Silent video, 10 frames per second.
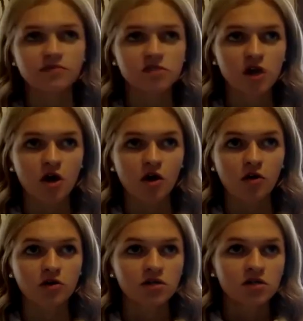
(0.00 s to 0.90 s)

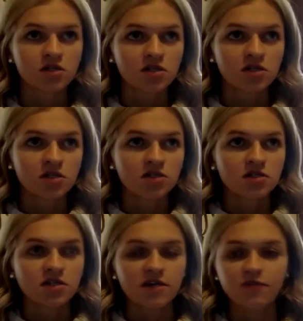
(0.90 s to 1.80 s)
so
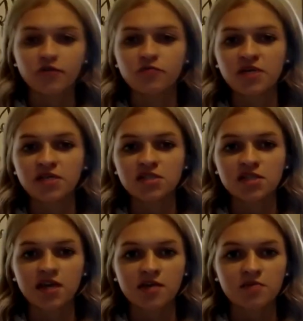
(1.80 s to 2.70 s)
if you've been to
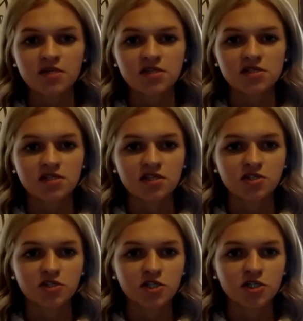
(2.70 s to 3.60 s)
campus and
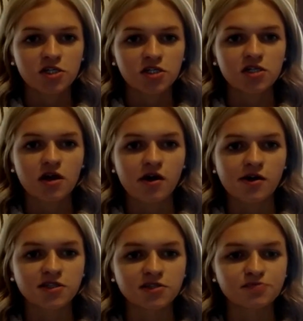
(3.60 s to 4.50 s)
you're,
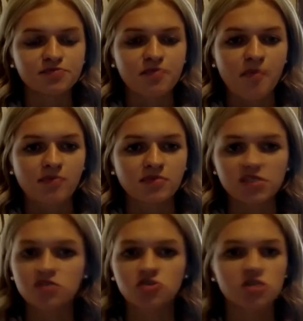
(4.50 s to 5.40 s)
um,
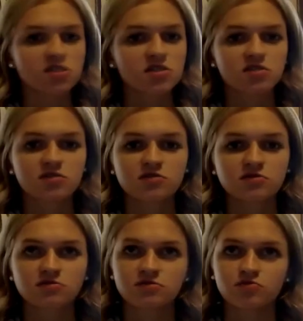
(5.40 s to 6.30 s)
it's just
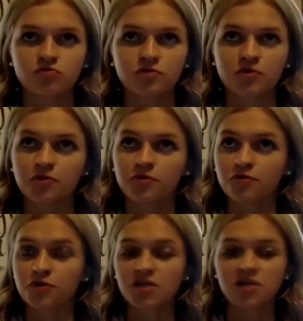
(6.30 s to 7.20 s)

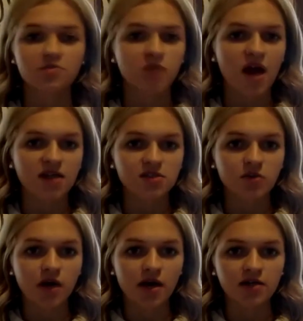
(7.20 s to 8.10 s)
three blocks
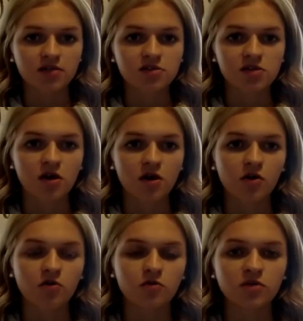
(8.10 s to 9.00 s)
away.
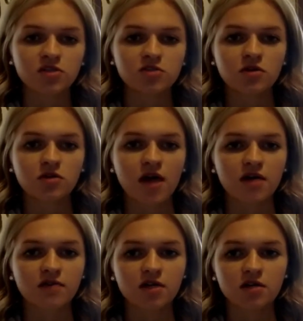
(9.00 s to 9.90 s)
So we do a lot
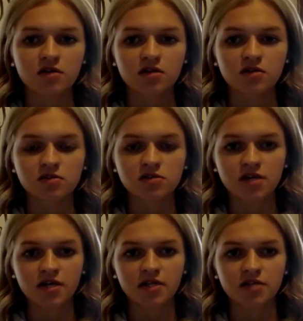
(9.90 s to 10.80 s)
of our clinicals
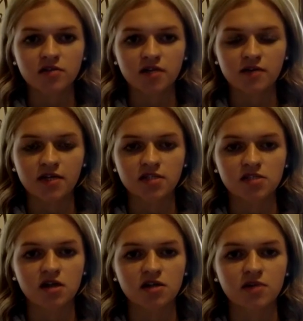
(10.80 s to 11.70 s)
there, like Randy
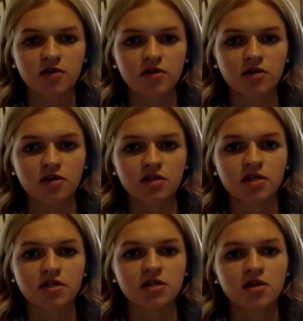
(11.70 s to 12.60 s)
talked about
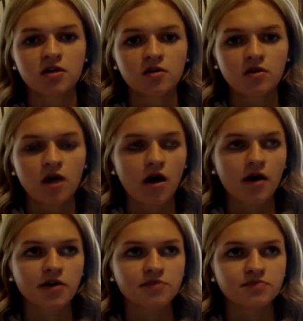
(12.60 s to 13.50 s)
earlier.
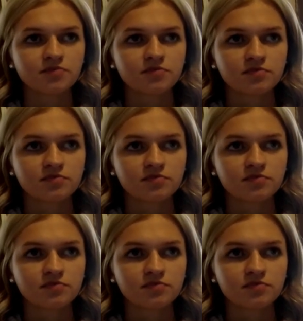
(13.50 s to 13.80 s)
Um,